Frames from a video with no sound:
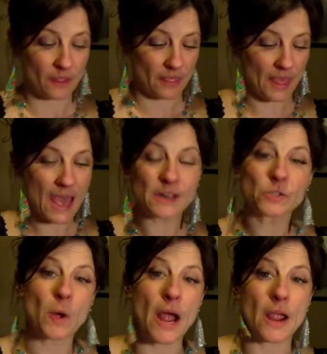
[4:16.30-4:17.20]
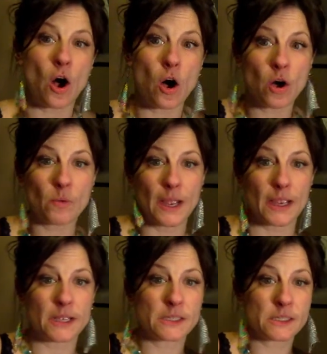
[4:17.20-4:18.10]
That is why
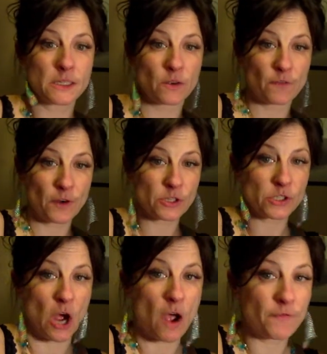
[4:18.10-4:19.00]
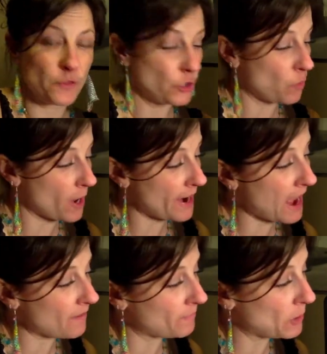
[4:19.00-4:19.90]
always, first off, you want to
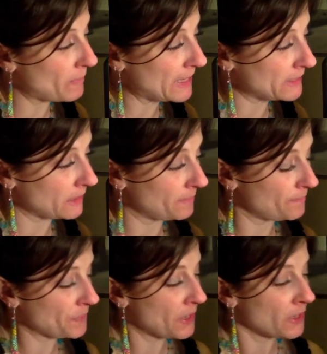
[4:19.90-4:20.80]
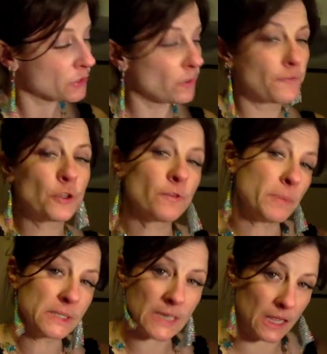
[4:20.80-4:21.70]
have momentum. So if you've
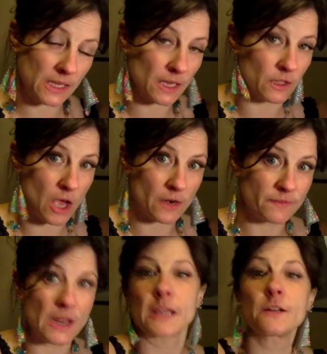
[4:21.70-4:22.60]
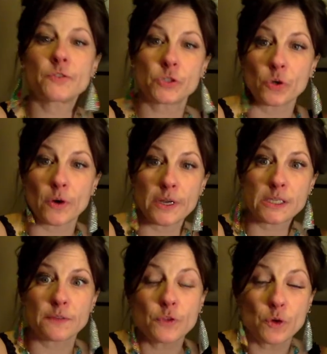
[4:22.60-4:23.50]
been telling a lot of negative
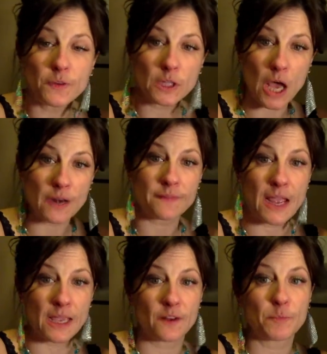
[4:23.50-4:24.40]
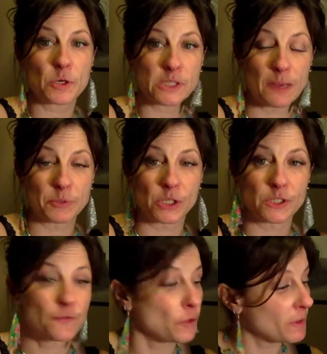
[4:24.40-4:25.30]
stories, if you have a lot of negative perceptions,
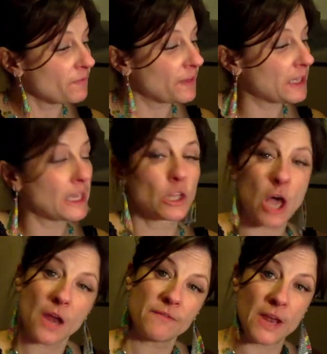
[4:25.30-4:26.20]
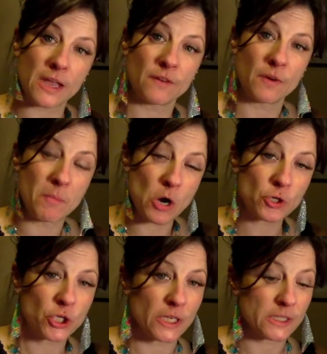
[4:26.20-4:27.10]
if you've been feeling a lot of negative
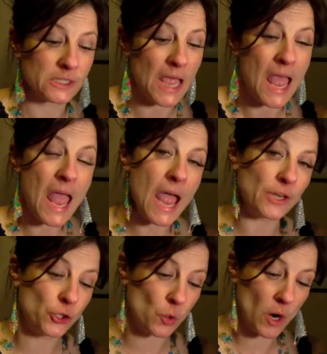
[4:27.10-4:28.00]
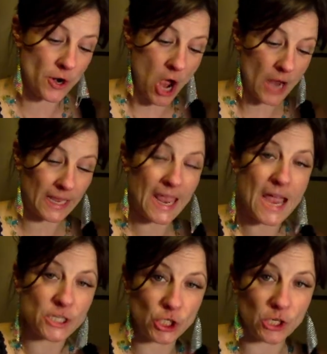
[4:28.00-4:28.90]
emotions, and you are not
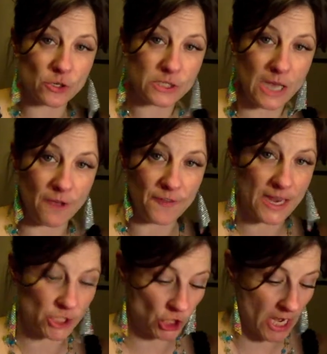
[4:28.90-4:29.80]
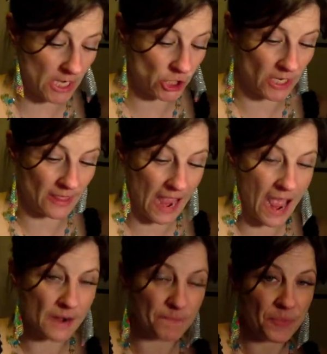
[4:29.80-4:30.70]
catching yourself and changing that,